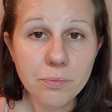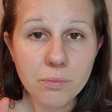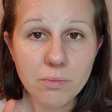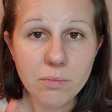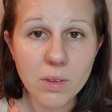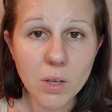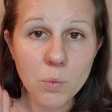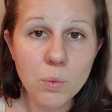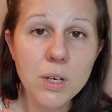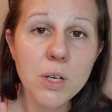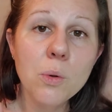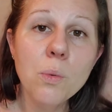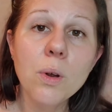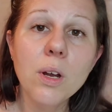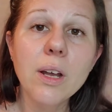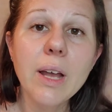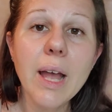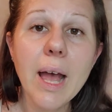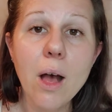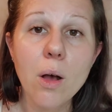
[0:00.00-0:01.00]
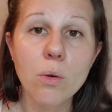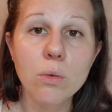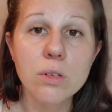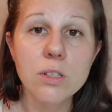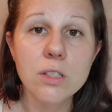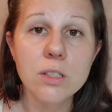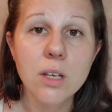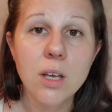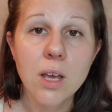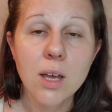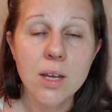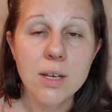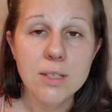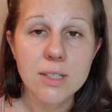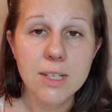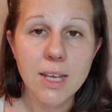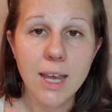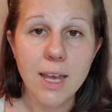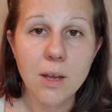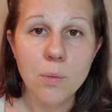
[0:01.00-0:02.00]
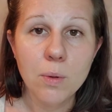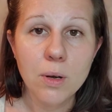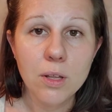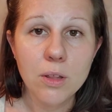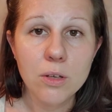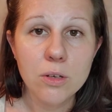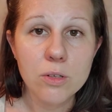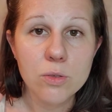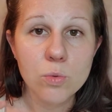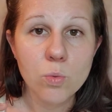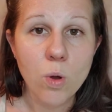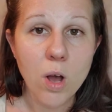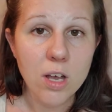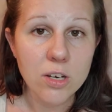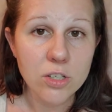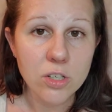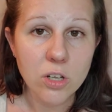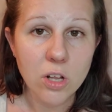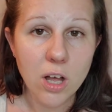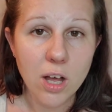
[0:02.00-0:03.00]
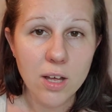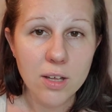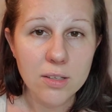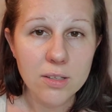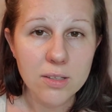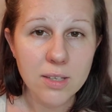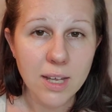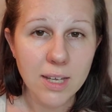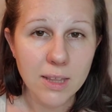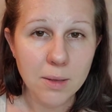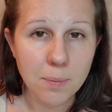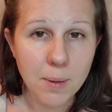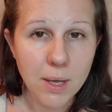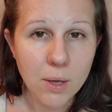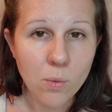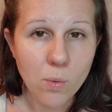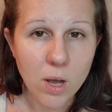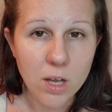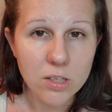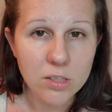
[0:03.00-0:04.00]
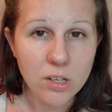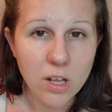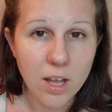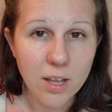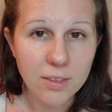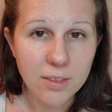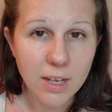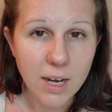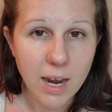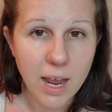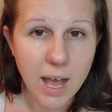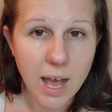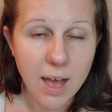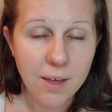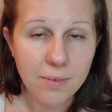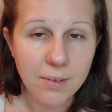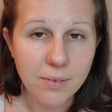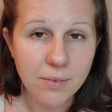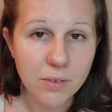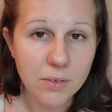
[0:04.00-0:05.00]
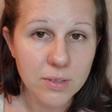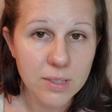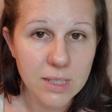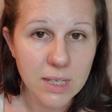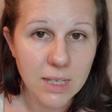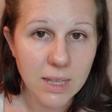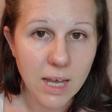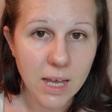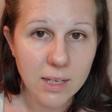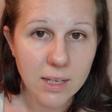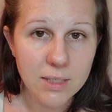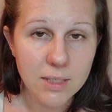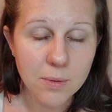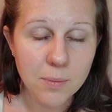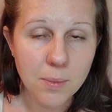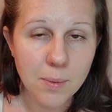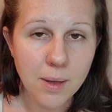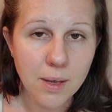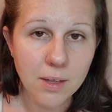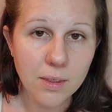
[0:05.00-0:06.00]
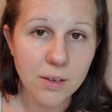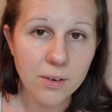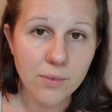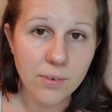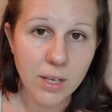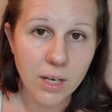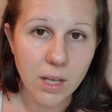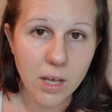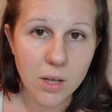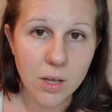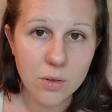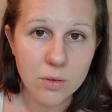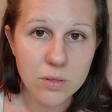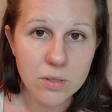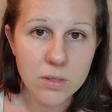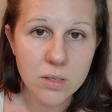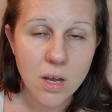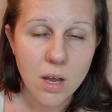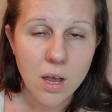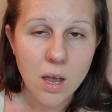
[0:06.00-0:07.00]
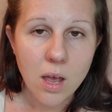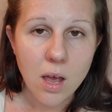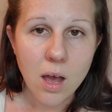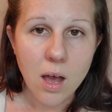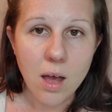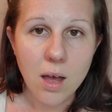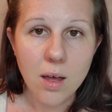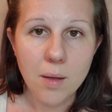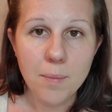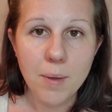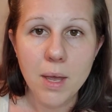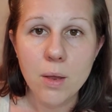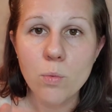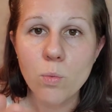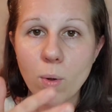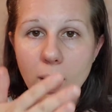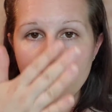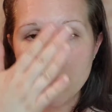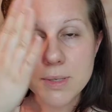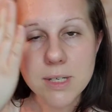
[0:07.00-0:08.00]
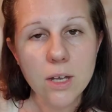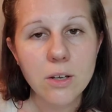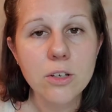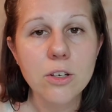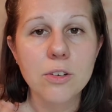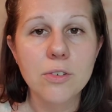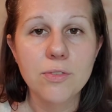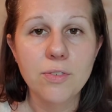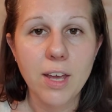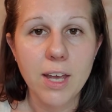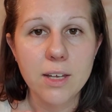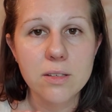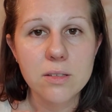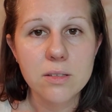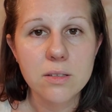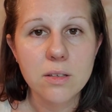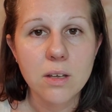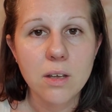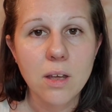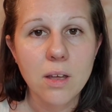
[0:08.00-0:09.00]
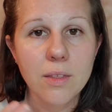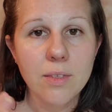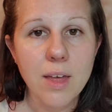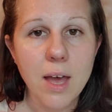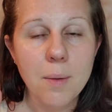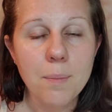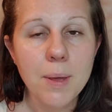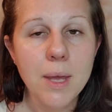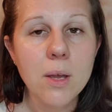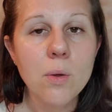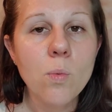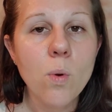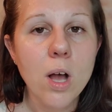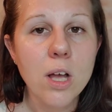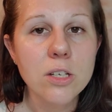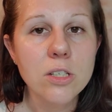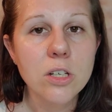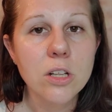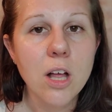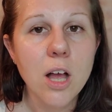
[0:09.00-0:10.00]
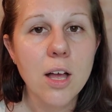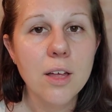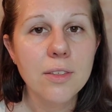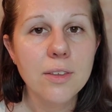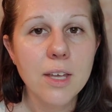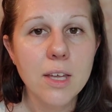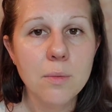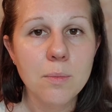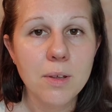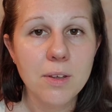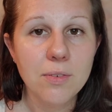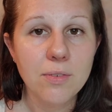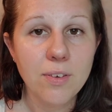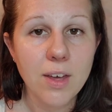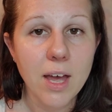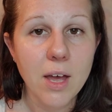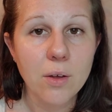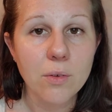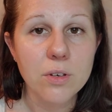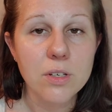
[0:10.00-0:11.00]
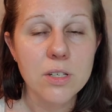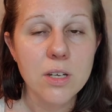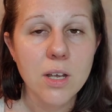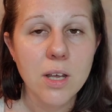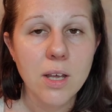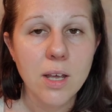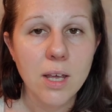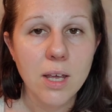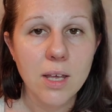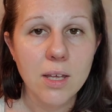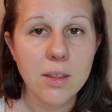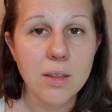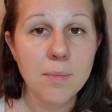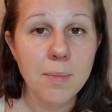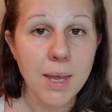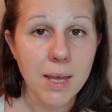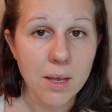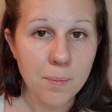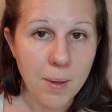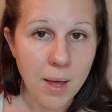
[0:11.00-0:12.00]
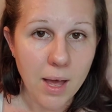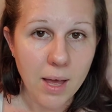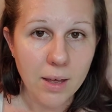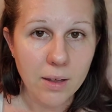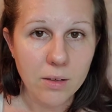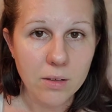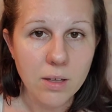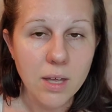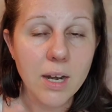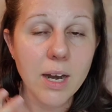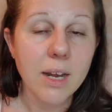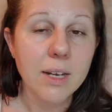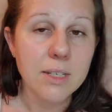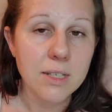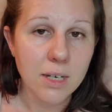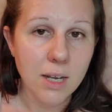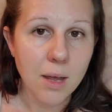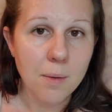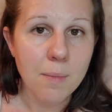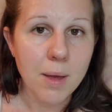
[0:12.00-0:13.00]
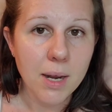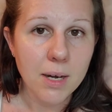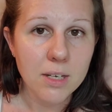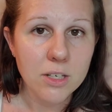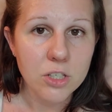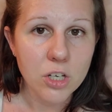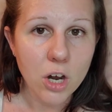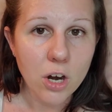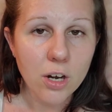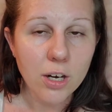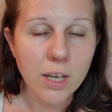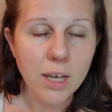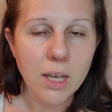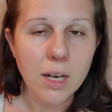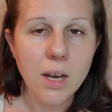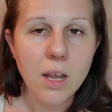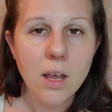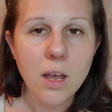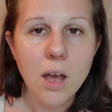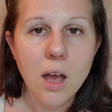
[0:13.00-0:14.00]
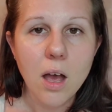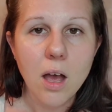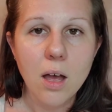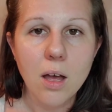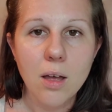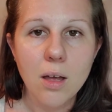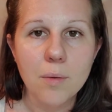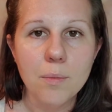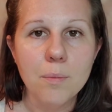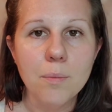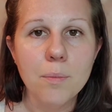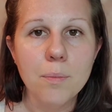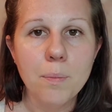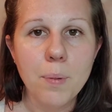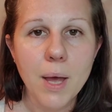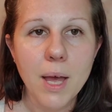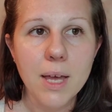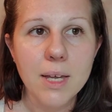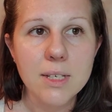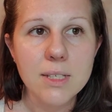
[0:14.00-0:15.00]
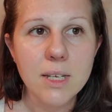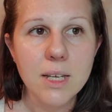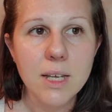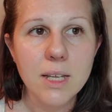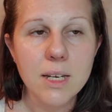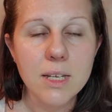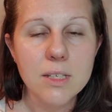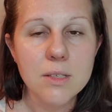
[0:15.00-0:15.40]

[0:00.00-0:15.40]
when you work out, take one of those washcloths, like the pink washcloth that I have, if you've seen that in some of my other videos, and wipe down your face. That pink washcloth can be found in the makeup aisle, and I did get mine in Target, but it is